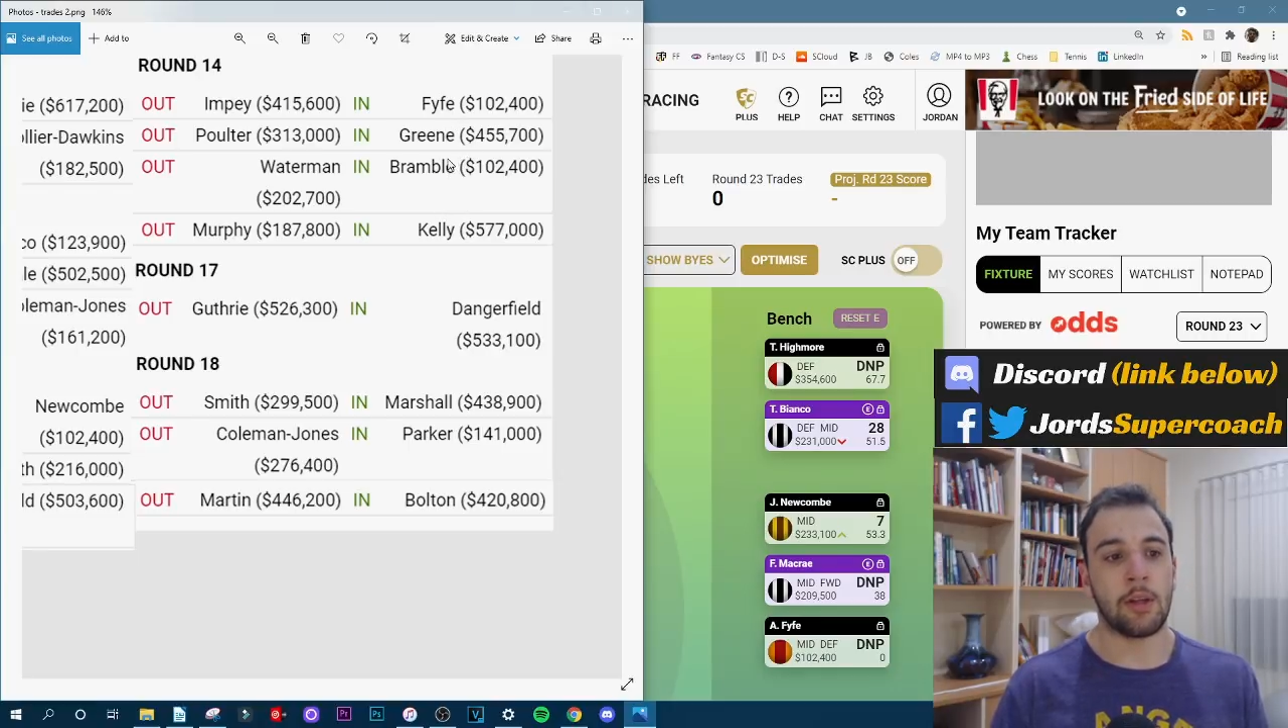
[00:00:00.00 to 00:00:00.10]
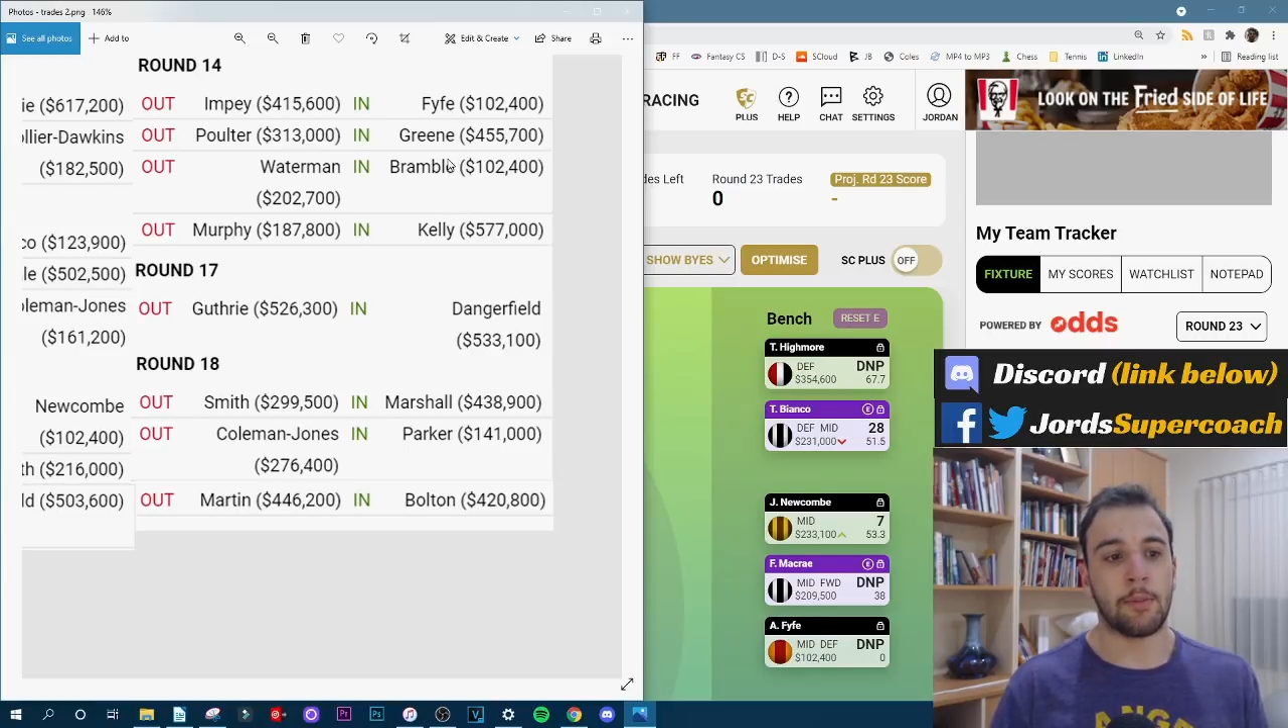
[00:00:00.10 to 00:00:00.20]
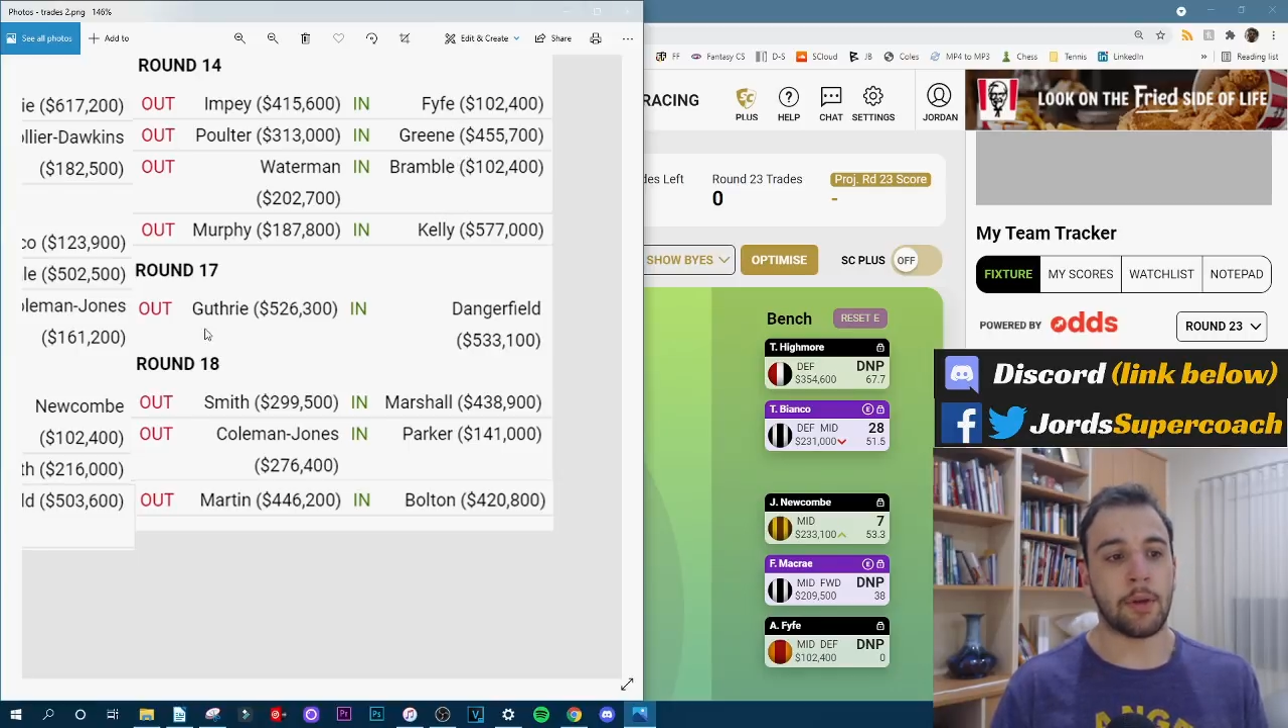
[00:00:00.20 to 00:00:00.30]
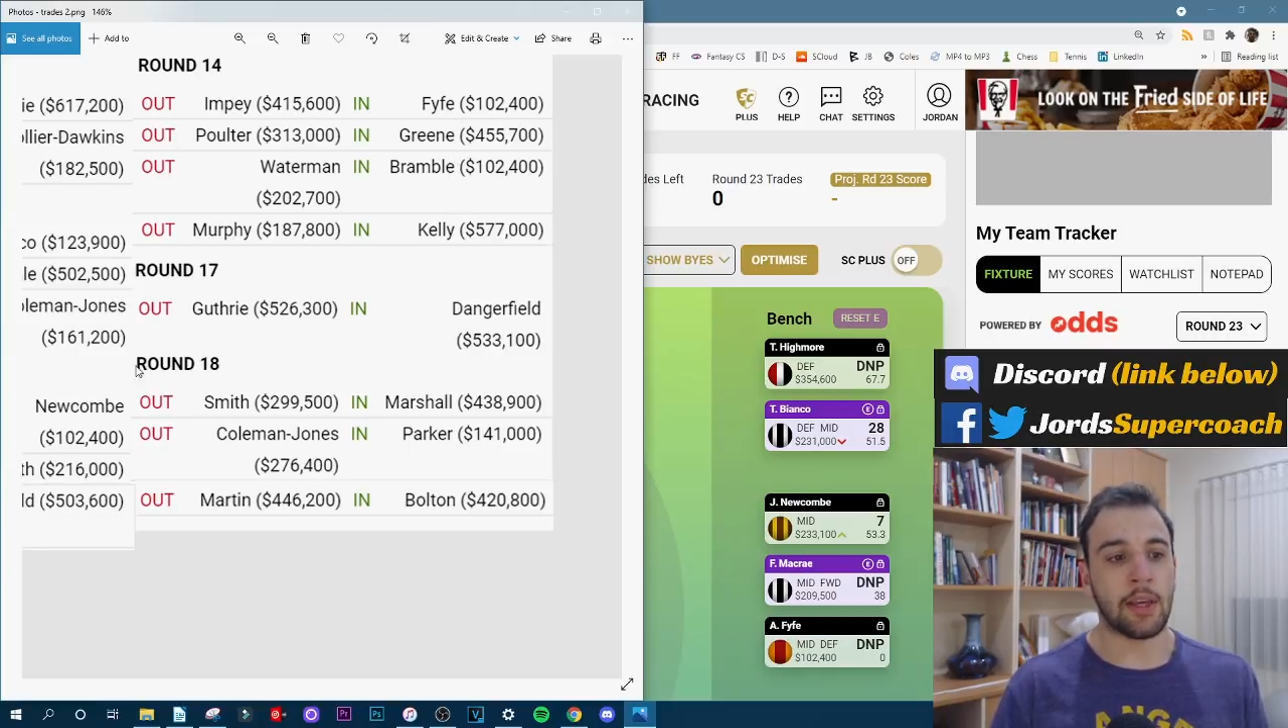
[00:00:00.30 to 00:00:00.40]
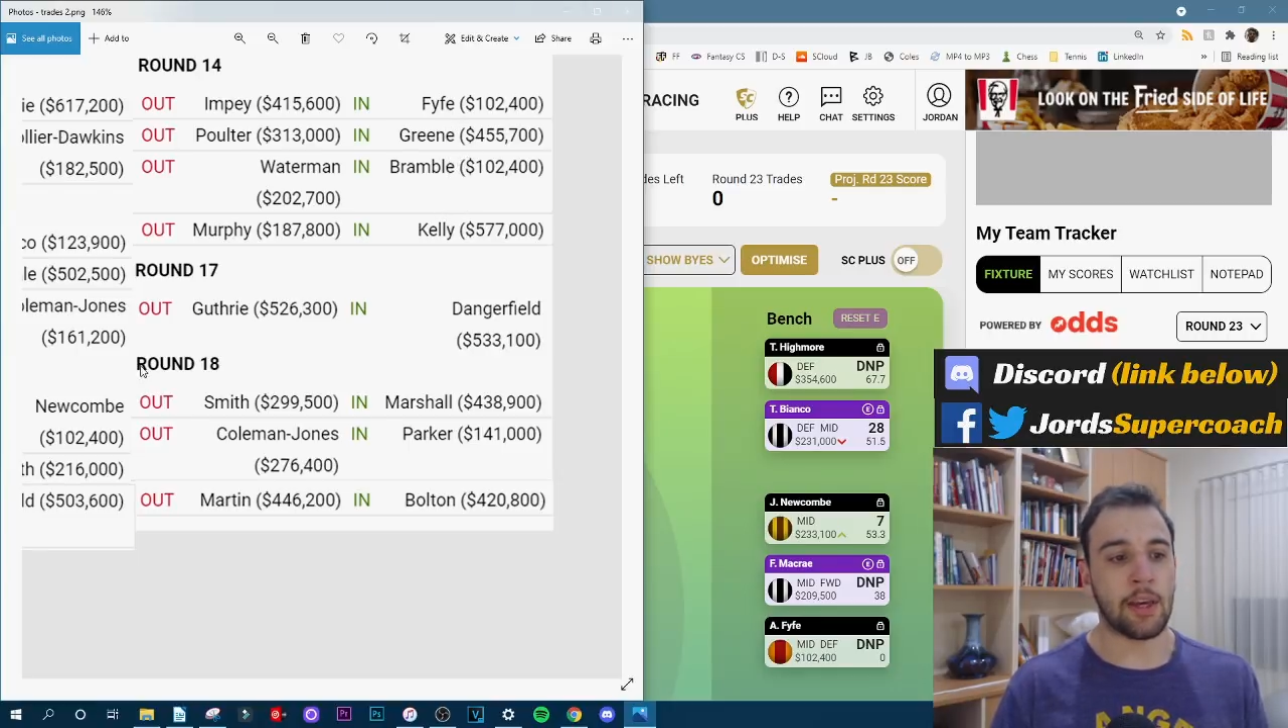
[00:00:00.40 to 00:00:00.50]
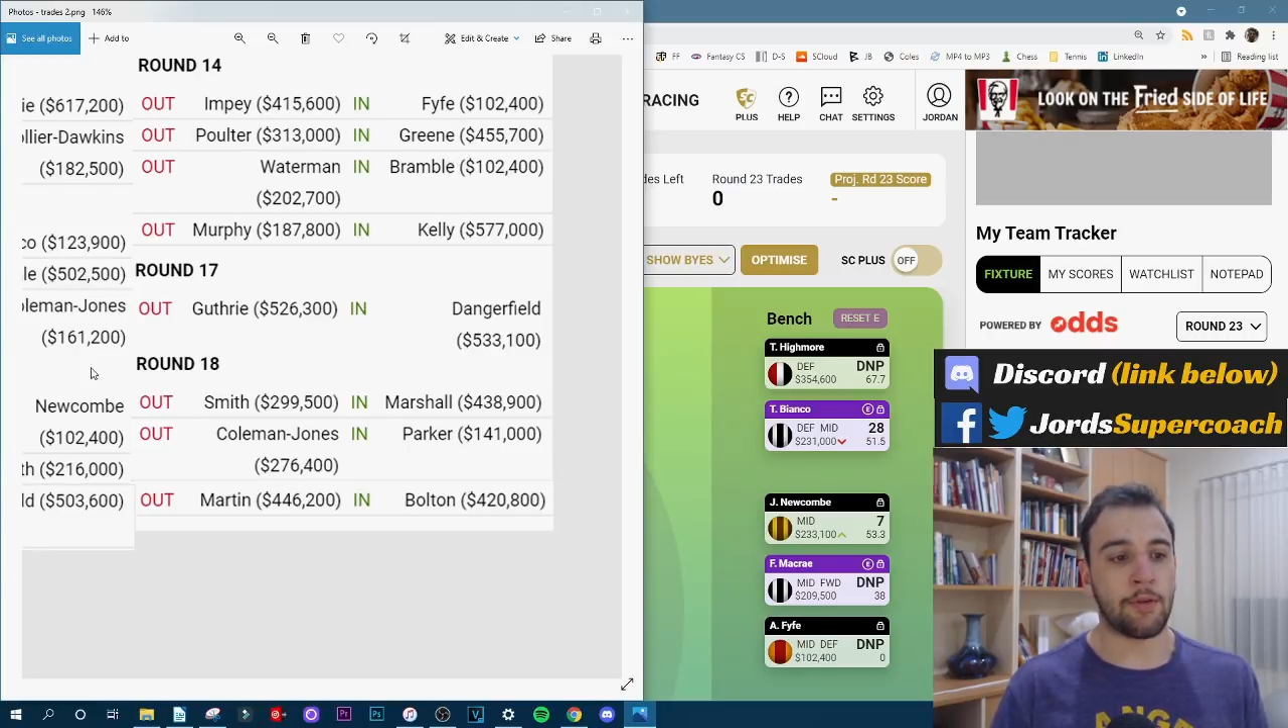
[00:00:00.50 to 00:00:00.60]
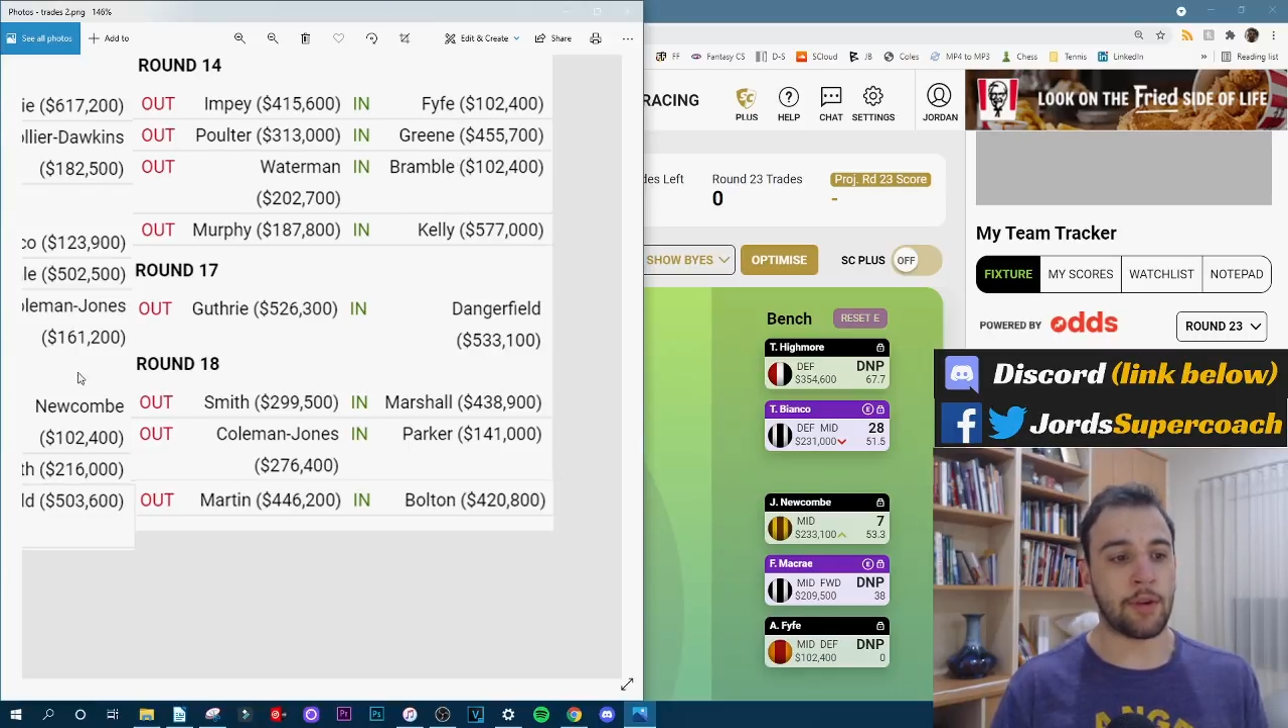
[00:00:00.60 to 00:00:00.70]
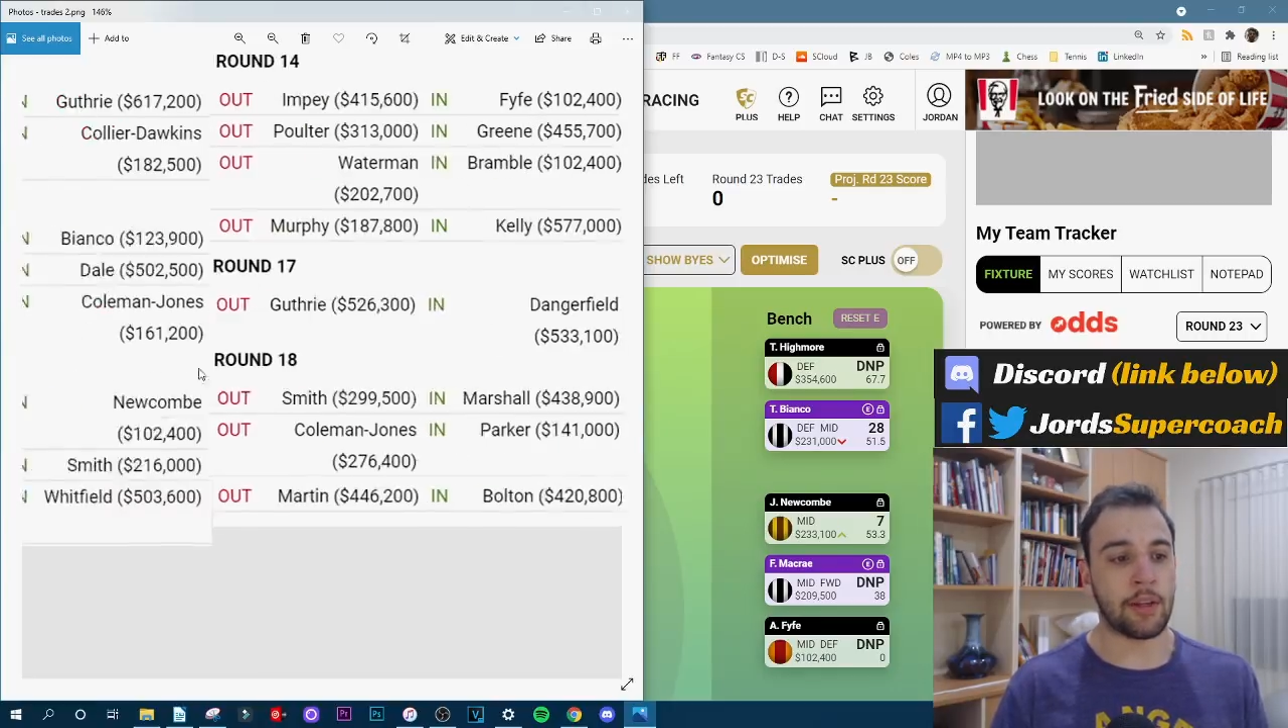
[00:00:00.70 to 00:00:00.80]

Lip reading: But yeah, if we